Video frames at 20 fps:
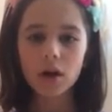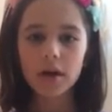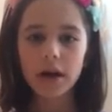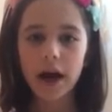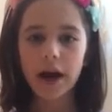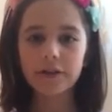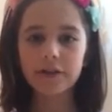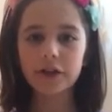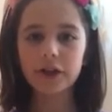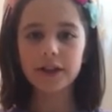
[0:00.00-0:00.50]

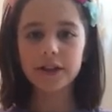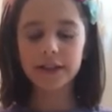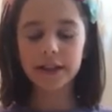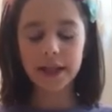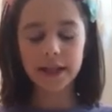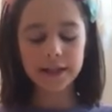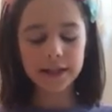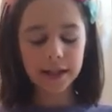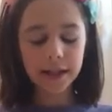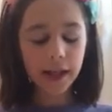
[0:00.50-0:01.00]
as you can see,
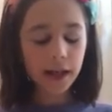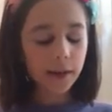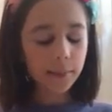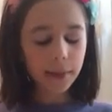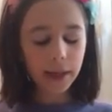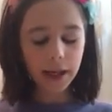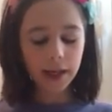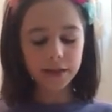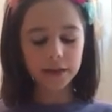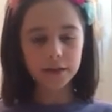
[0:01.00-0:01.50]
it's sticking to my
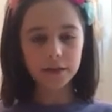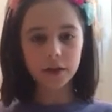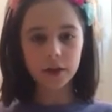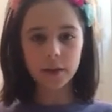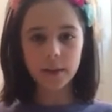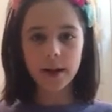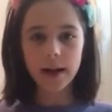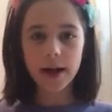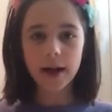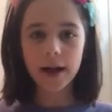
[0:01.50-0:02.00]
hands a little
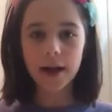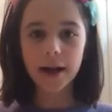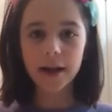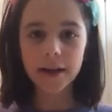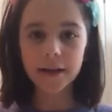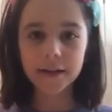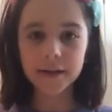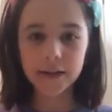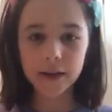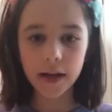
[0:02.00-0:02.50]
bit, and
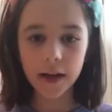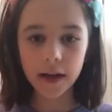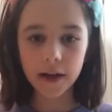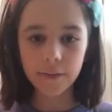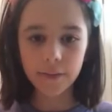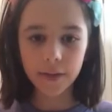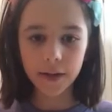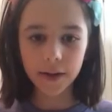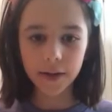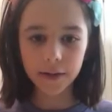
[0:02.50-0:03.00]
it's not
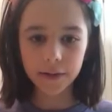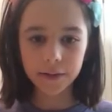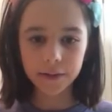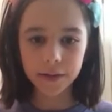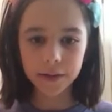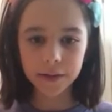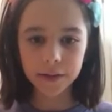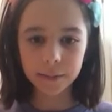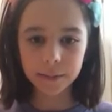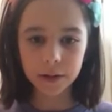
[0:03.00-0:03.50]
very
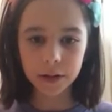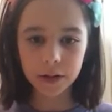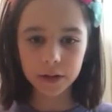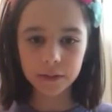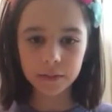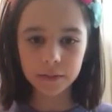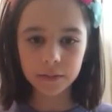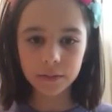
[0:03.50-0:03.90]
stretchable.